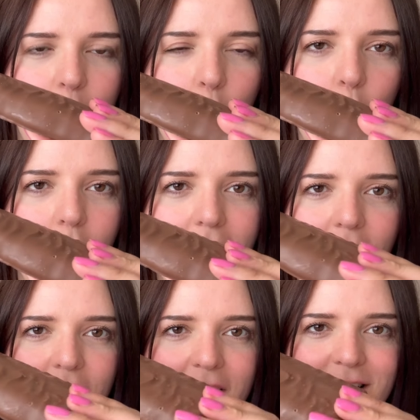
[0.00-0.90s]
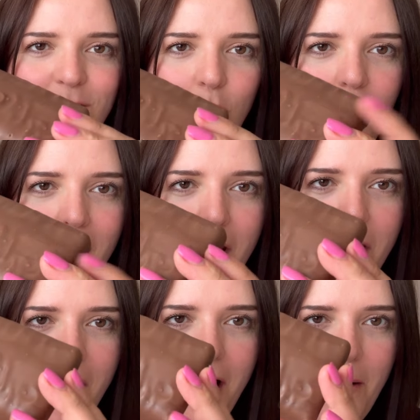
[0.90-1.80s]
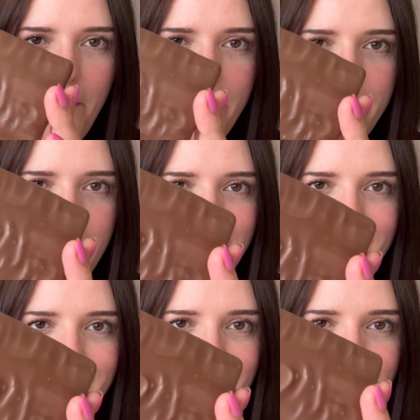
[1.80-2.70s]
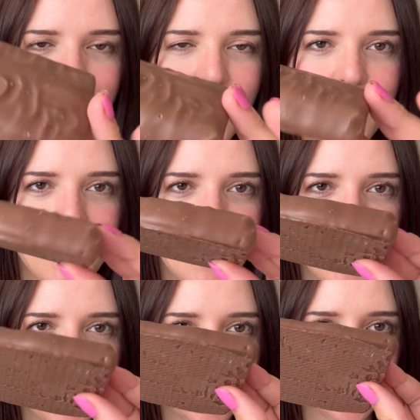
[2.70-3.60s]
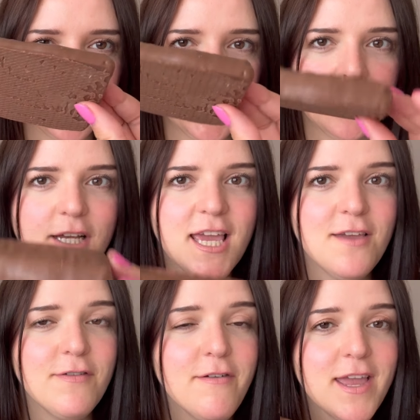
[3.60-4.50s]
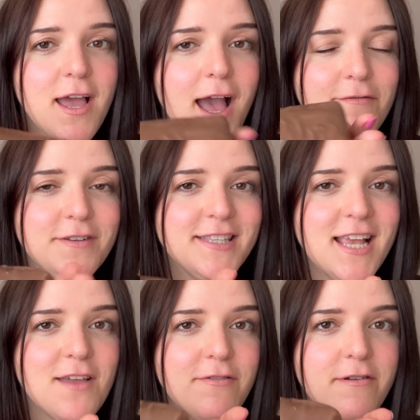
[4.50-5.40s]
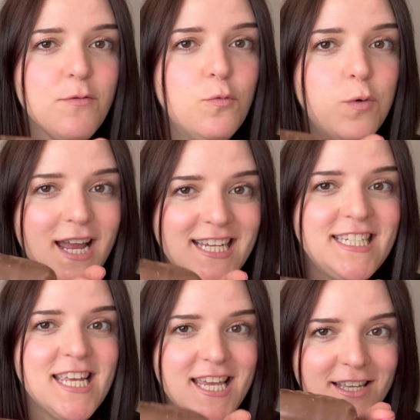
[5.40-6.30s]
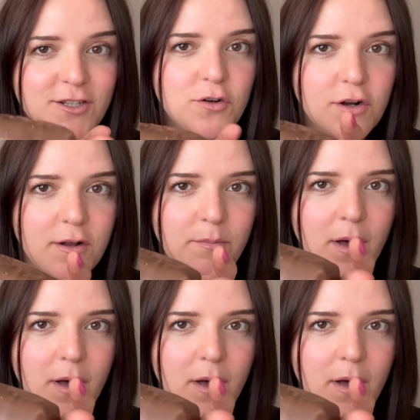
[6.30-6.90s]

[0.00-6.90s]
Wow, that is one big chunky, very weighty chocolate